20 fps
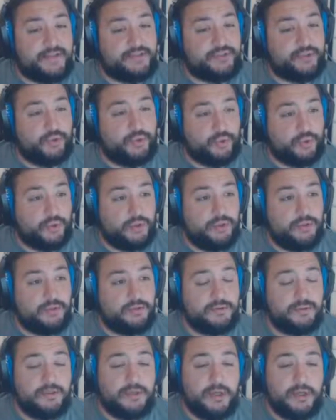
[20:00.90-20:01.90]
cool.
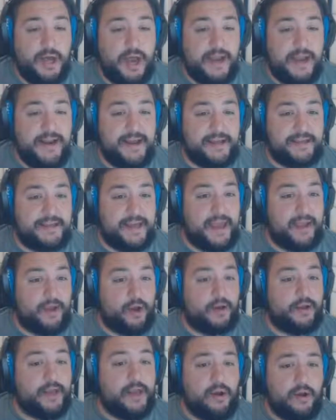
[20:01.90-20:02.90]
I did
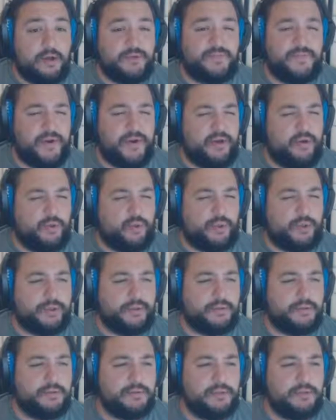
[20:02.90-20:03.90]
Gengar. Gengar's pretty cool.
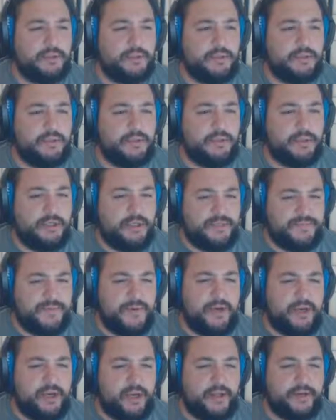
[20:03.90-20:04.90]
He's
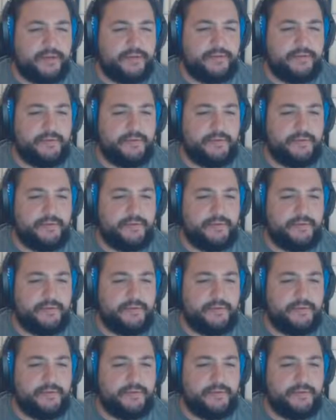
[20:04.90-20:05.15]
pretty good.